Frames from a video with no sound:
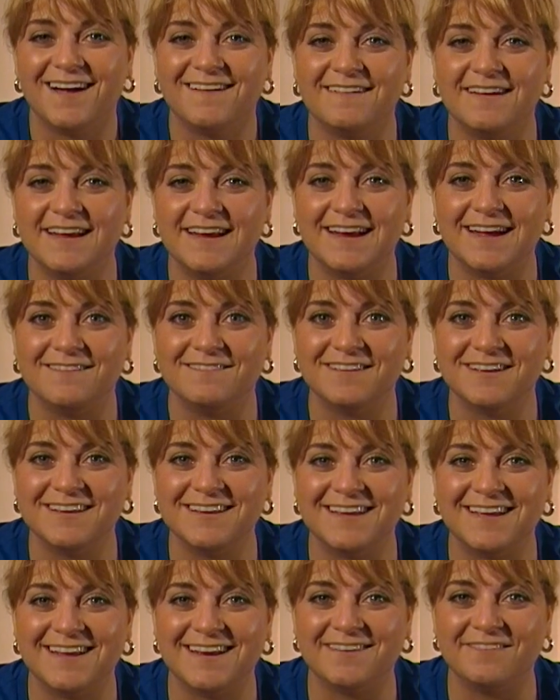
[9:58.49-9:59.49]
All right, have a
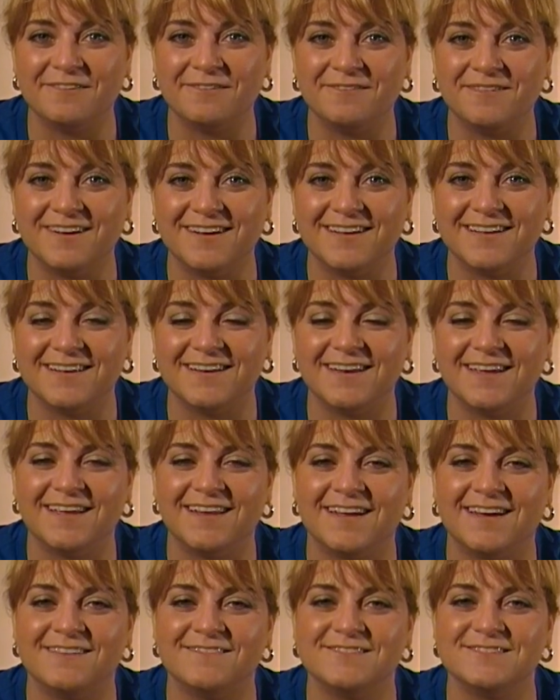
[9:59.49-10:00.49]
good night, everyone,
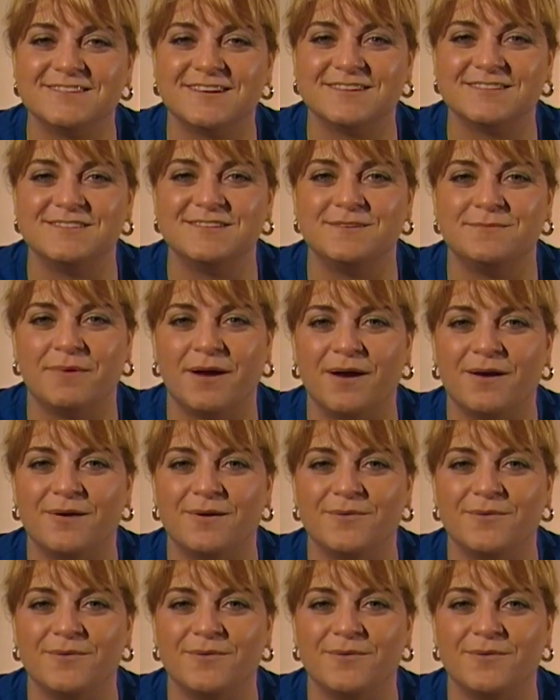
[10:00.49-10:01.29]
and I will talk to you